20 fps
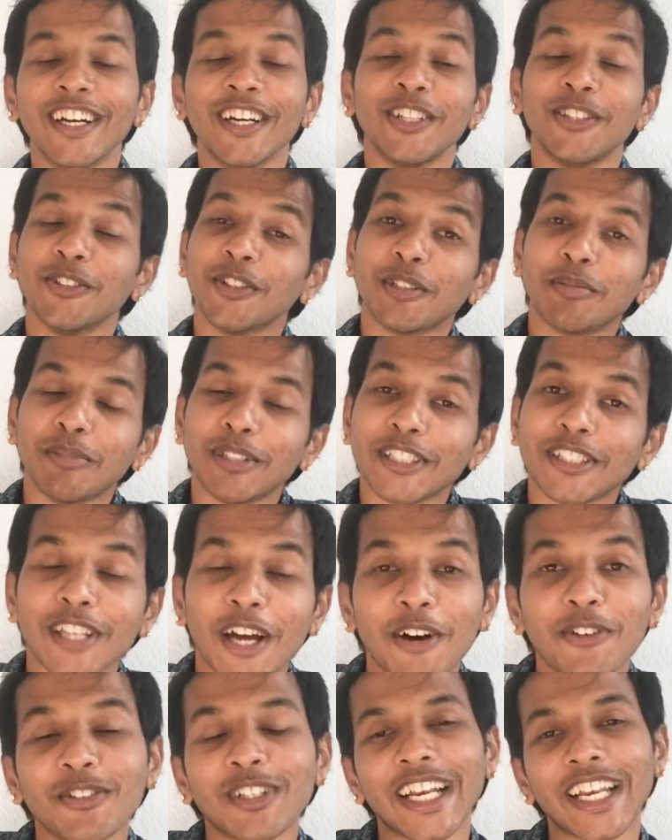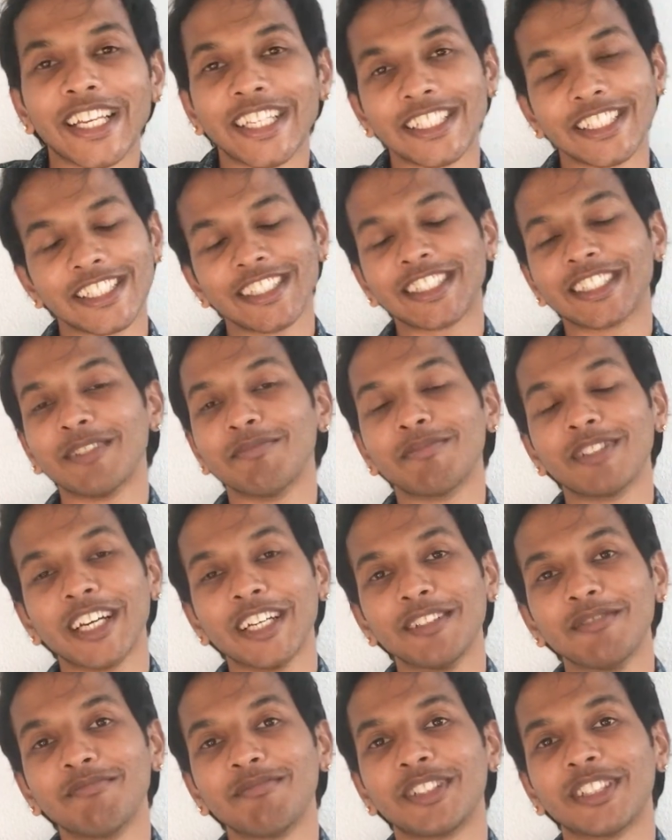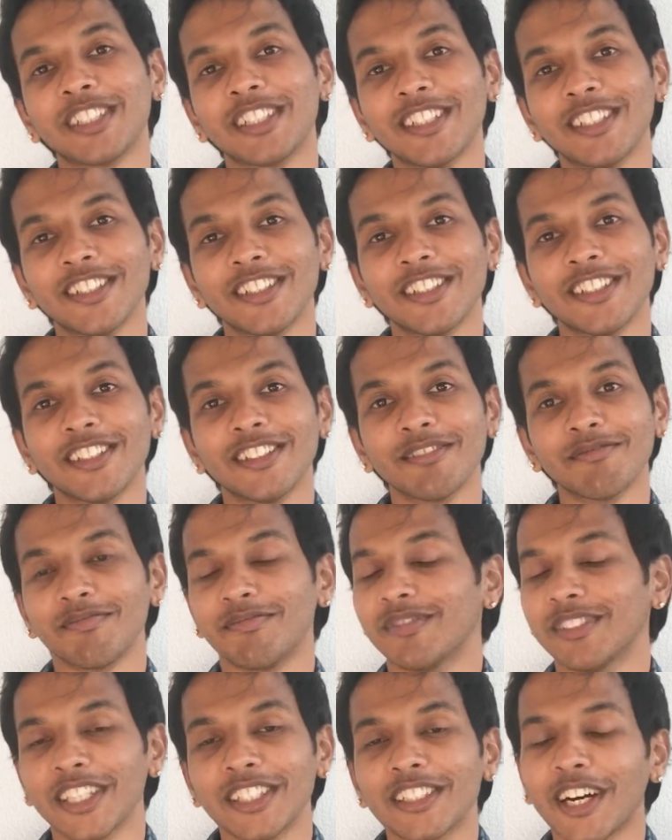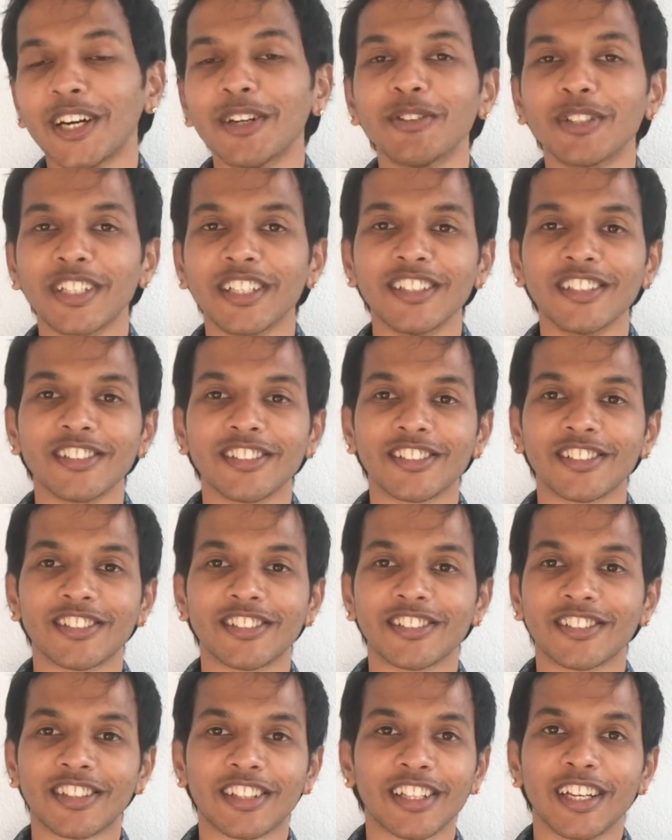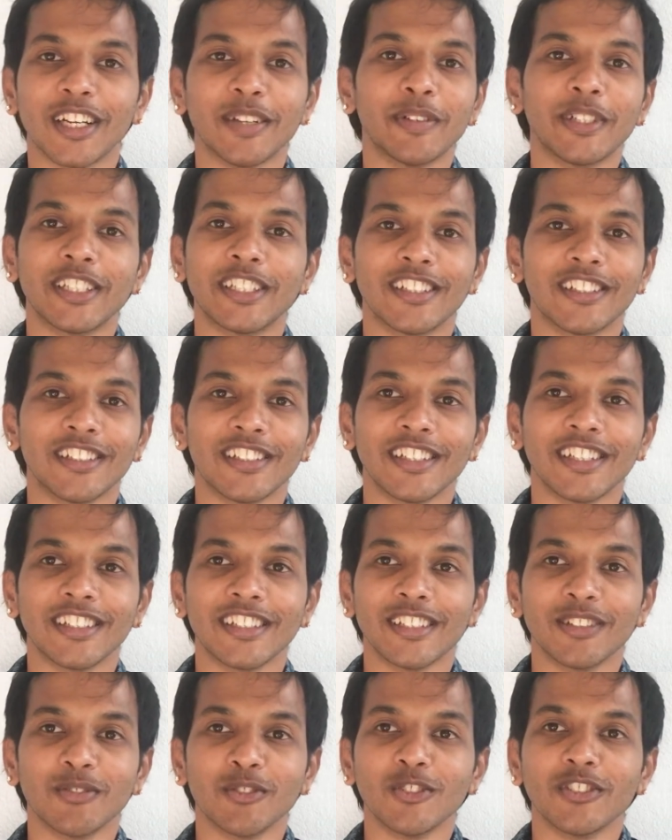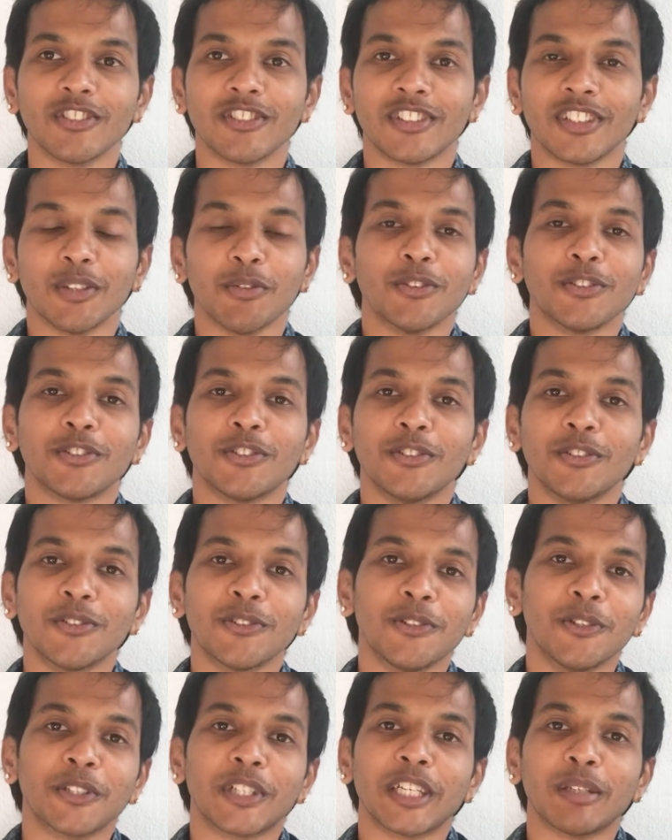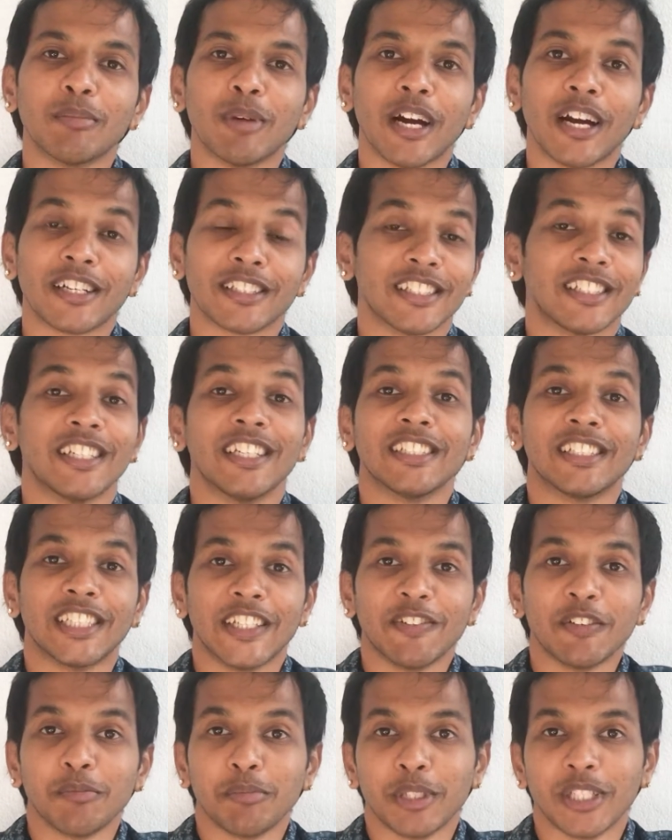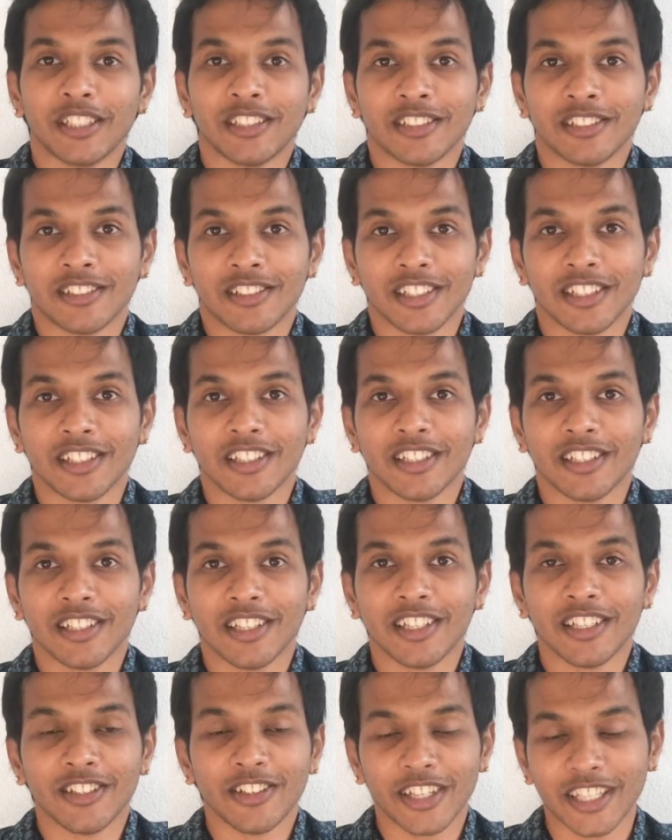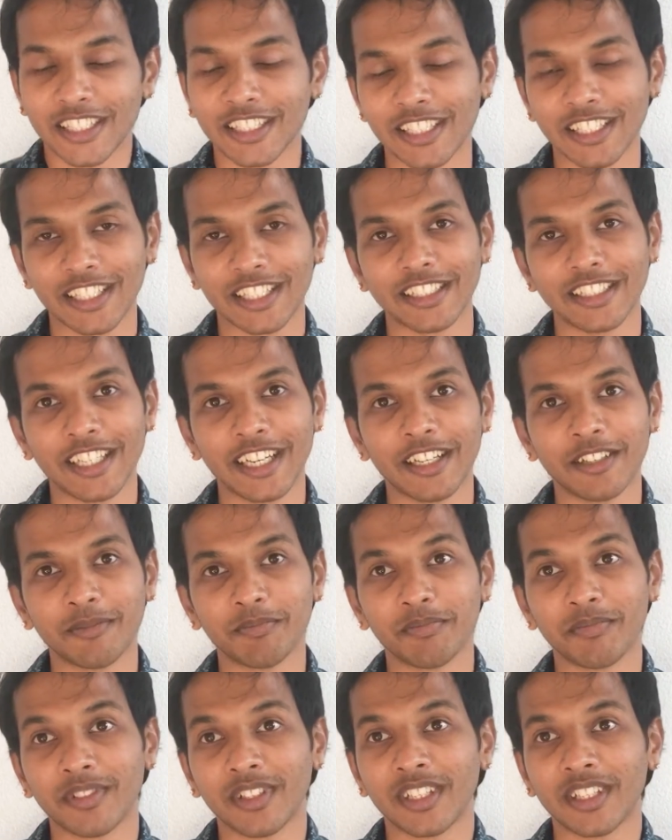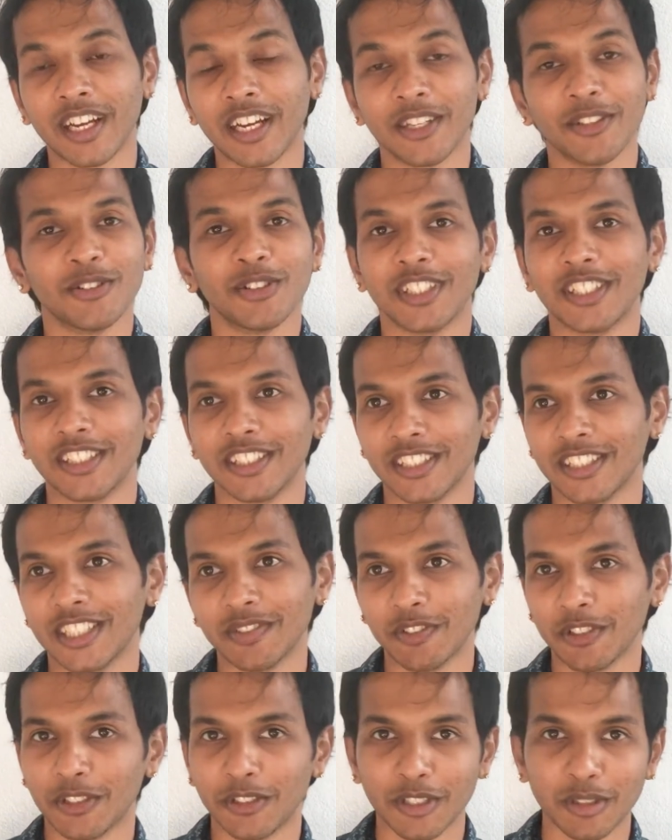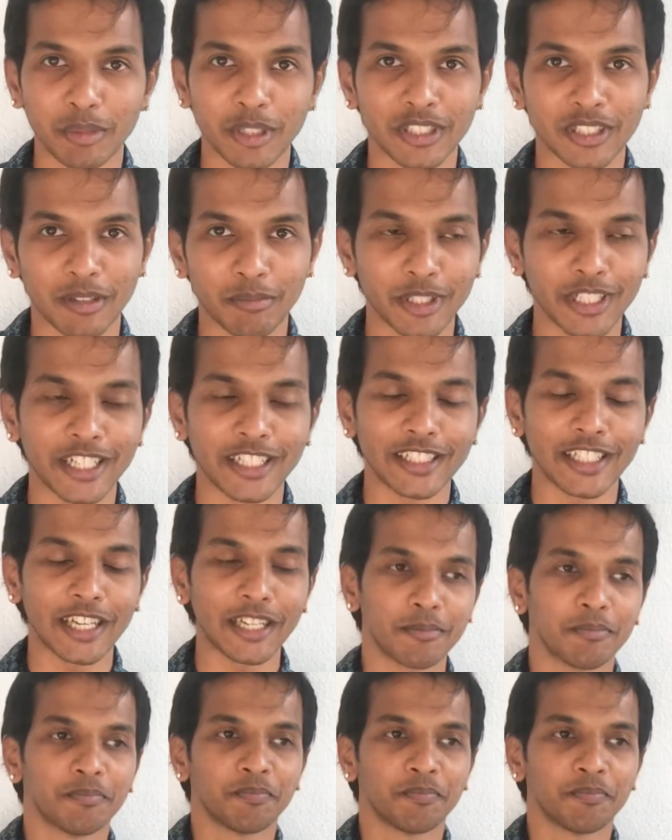Though it may sound cliche sometimes, that's how it is. I mean, there was no looking back. There has never been anything like that. I don't think there's ever going to be something like that.